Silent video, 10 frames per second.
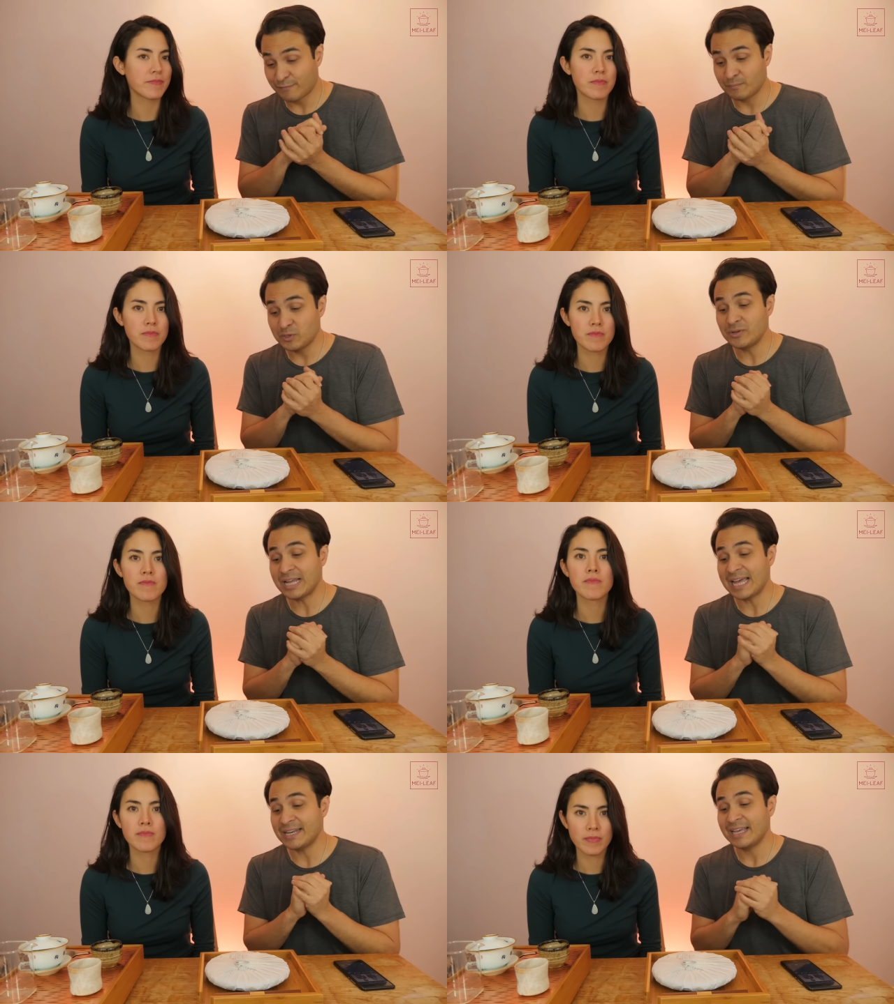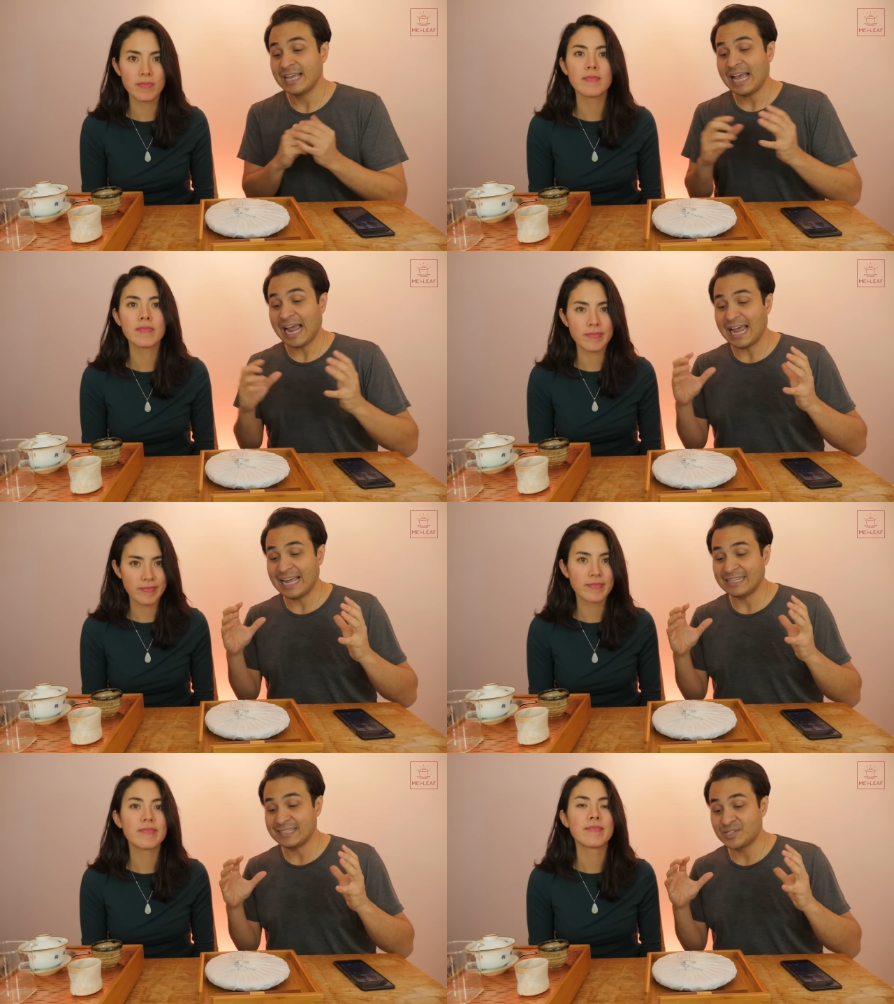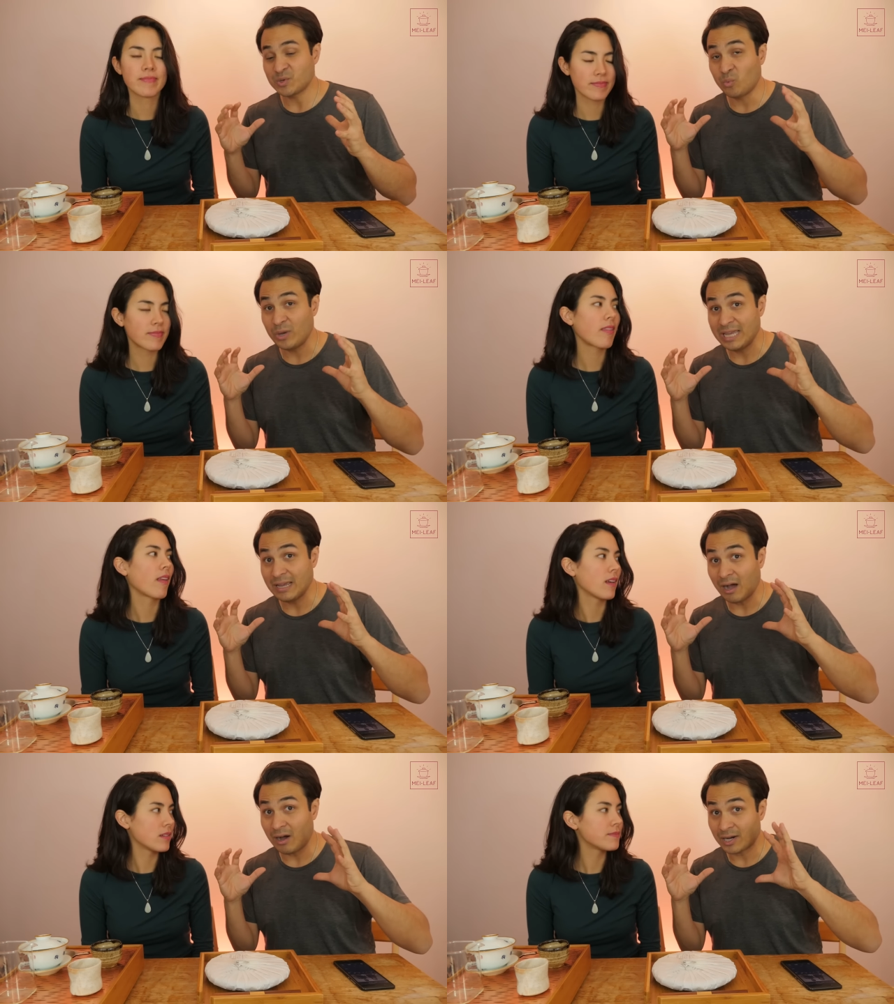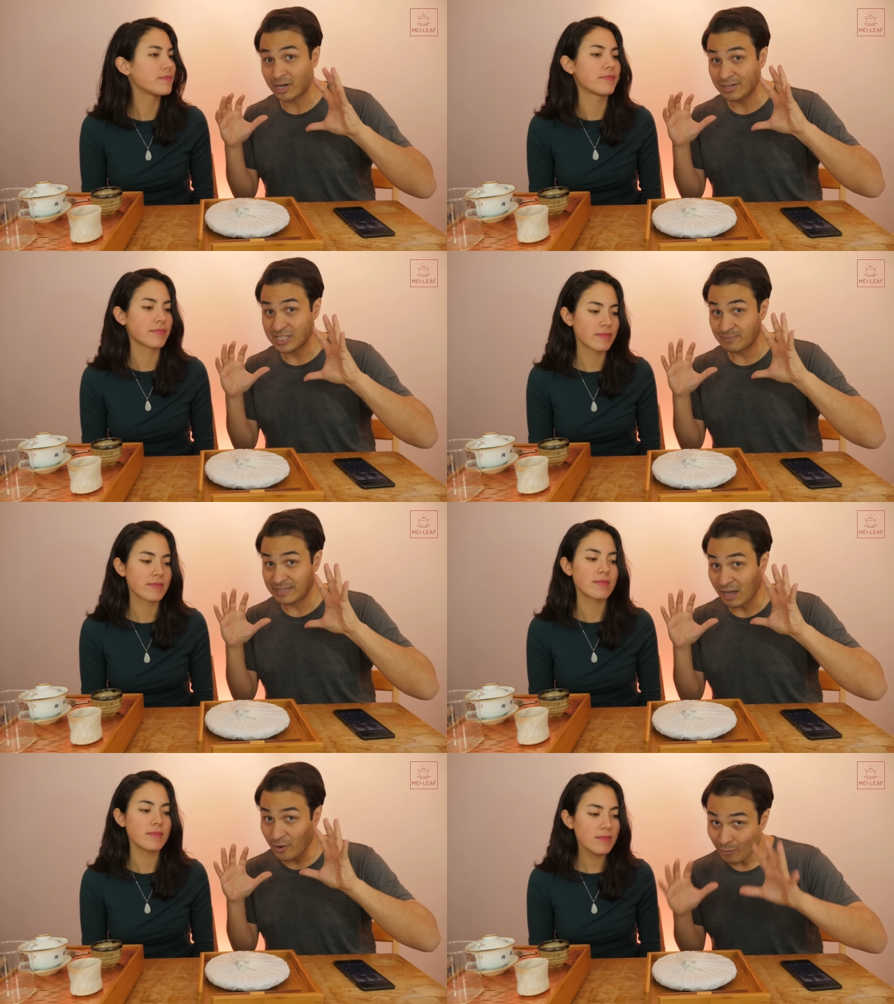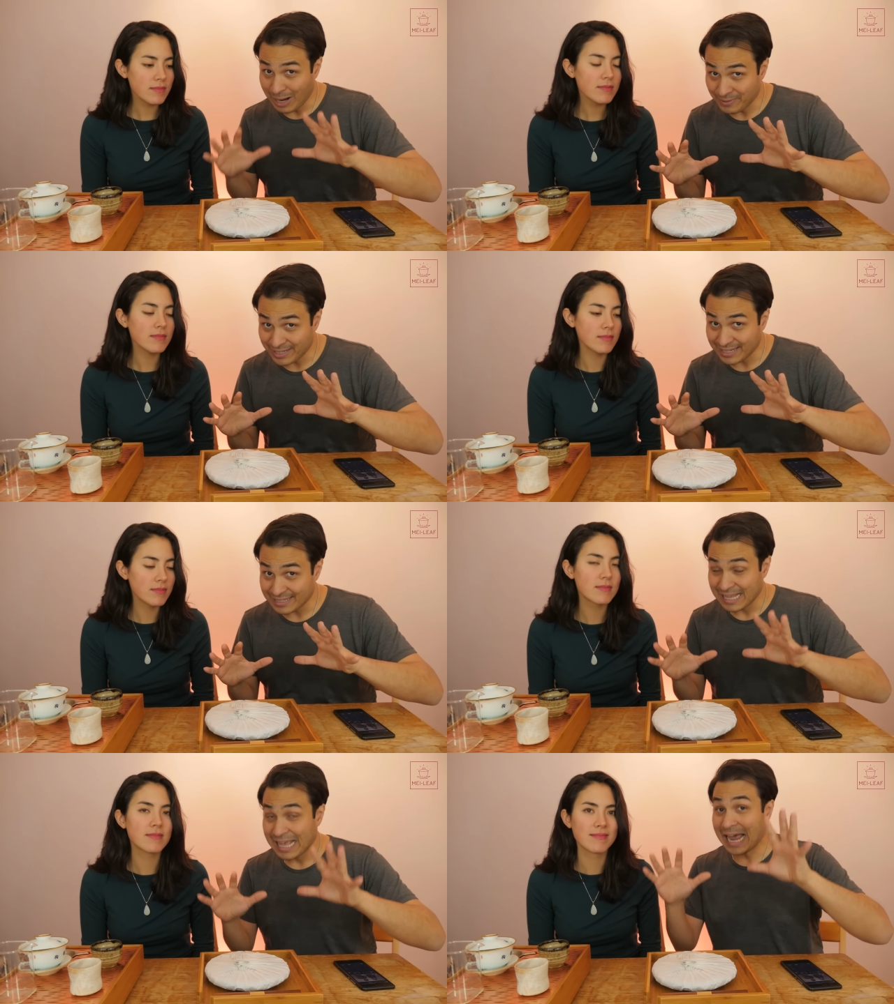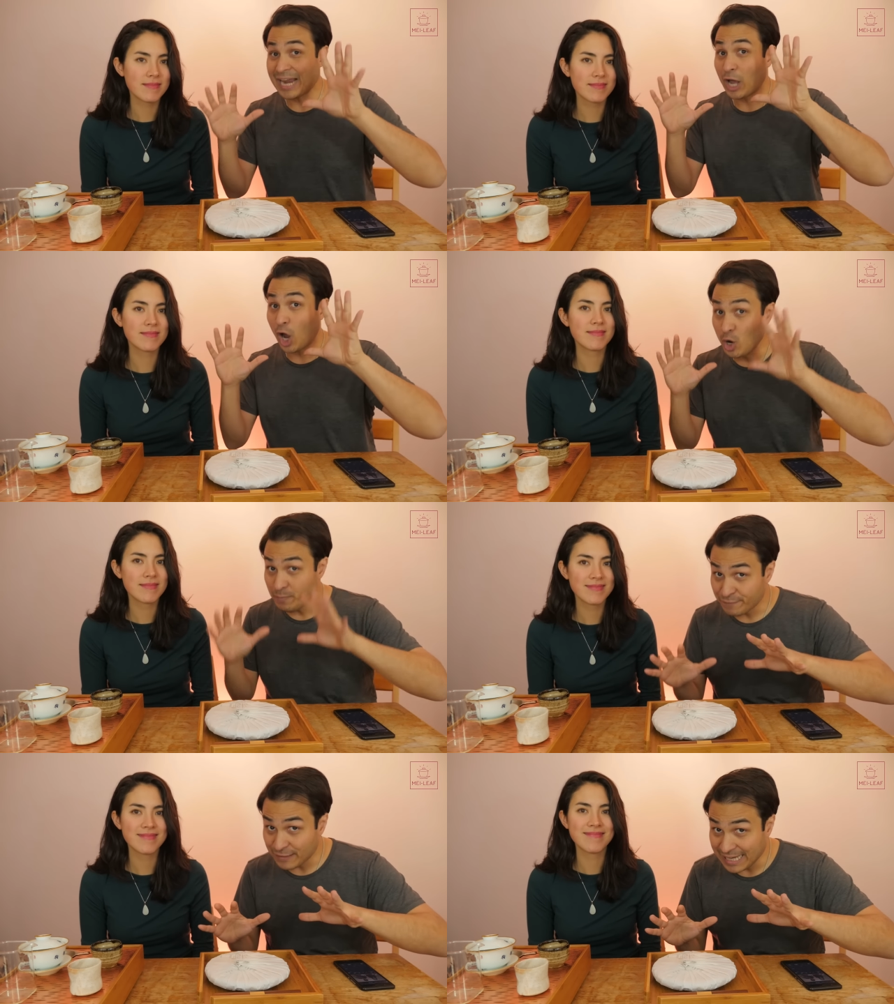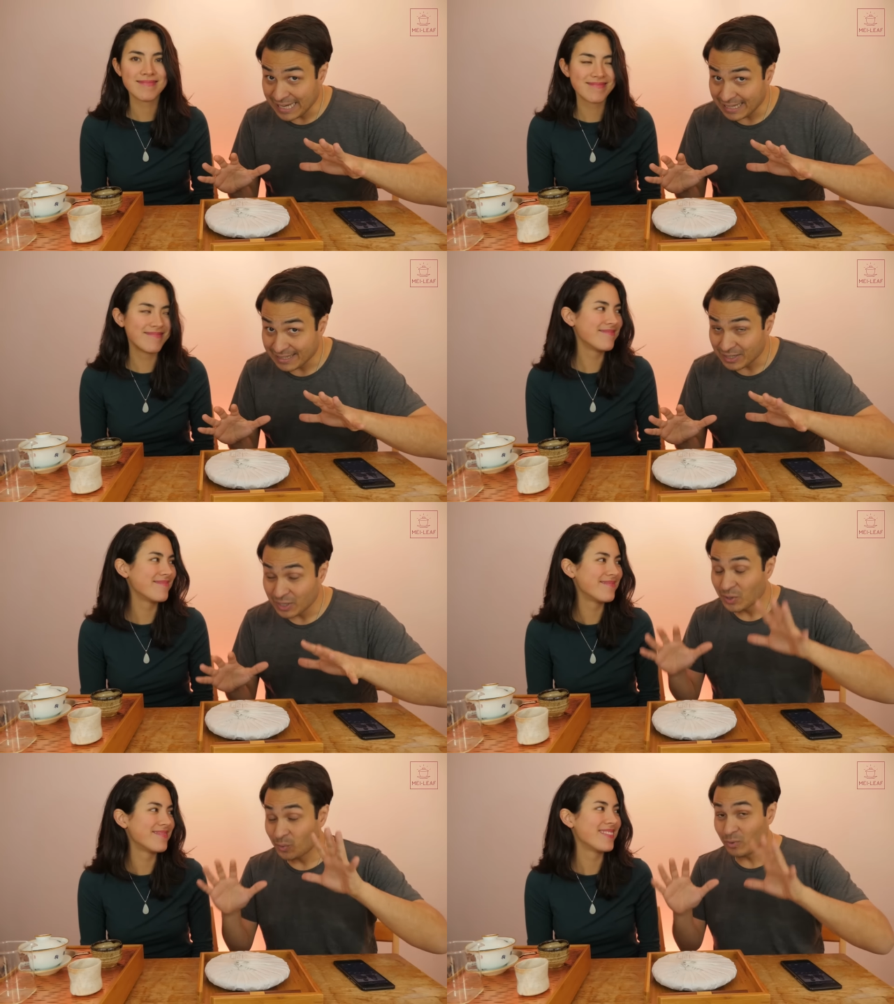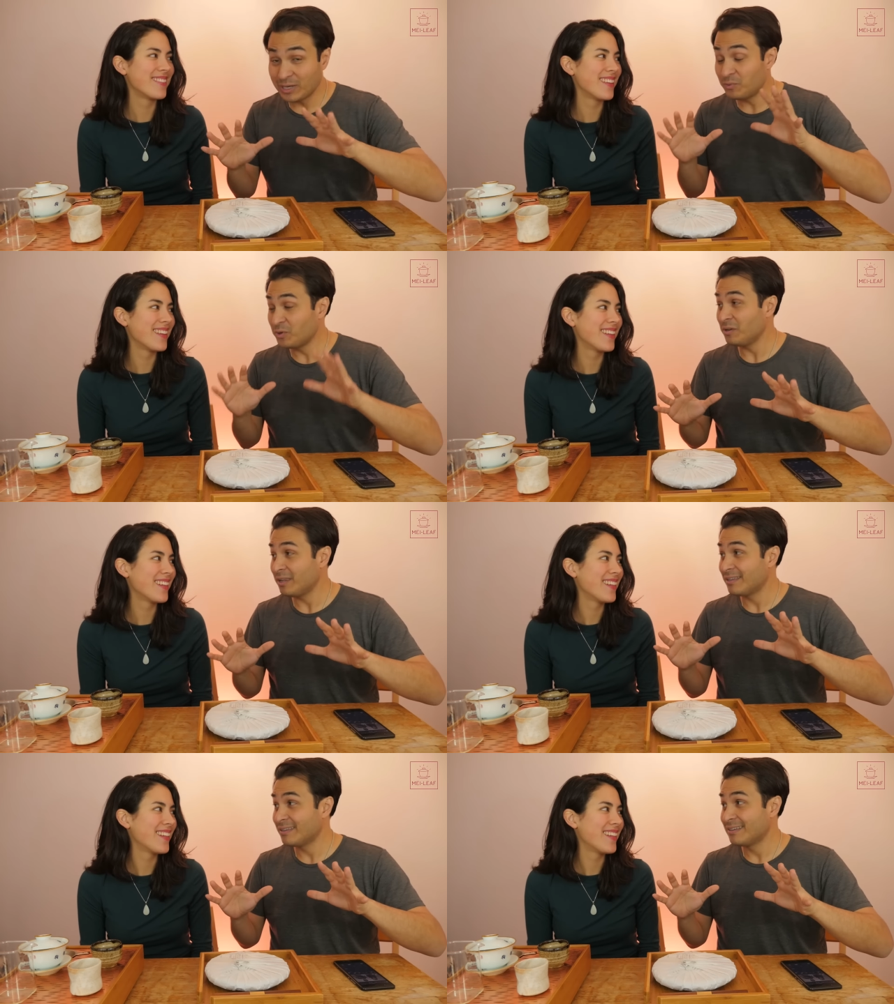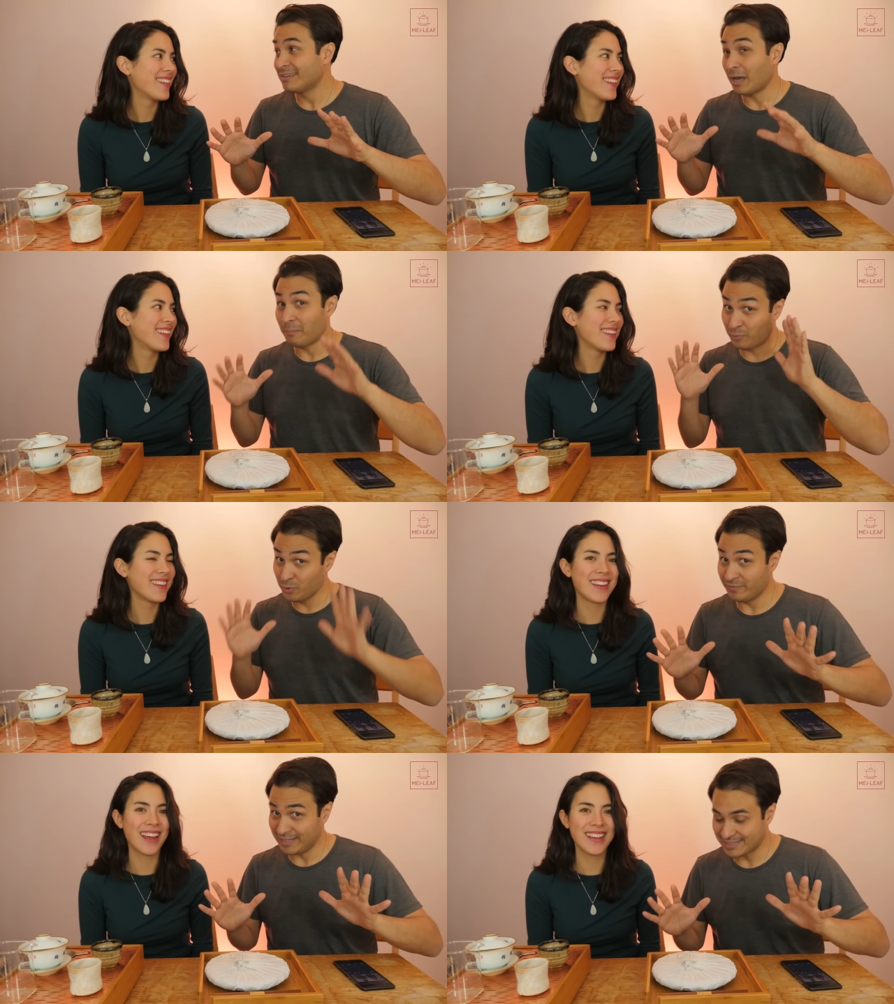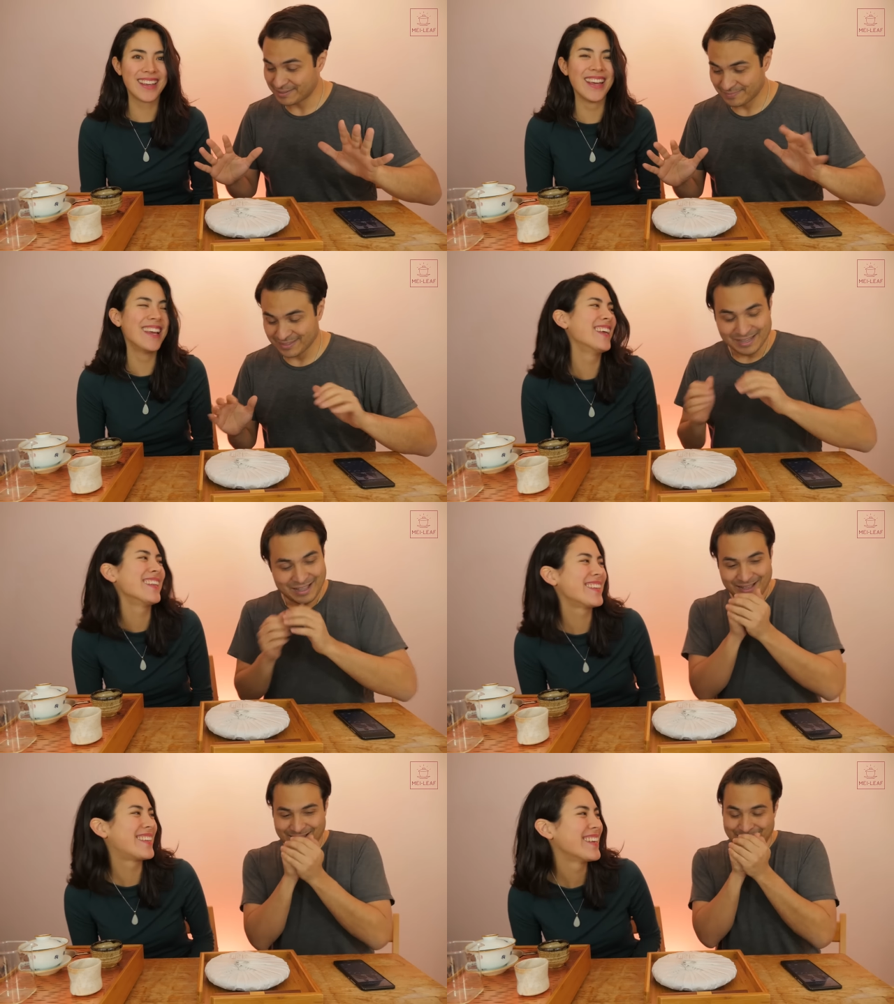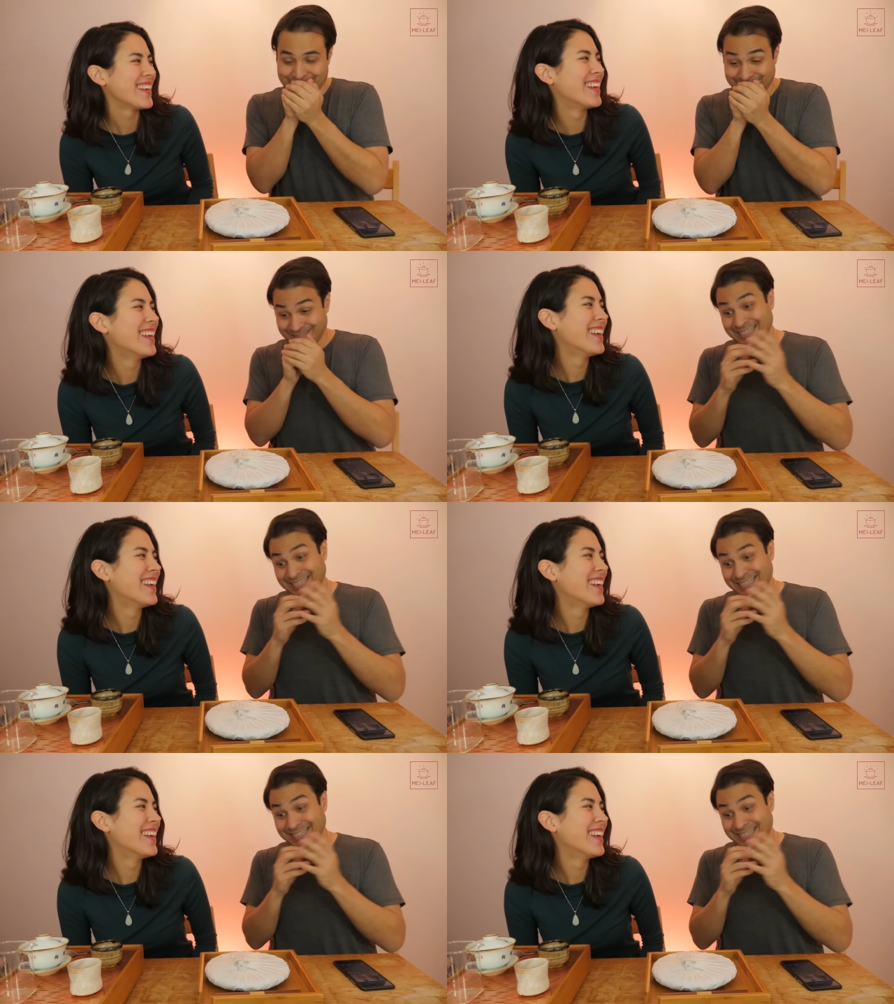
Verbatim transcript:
Speaker 1: from Yunnan and we are going to be unwrapping it and hopefully we will approve like it. it.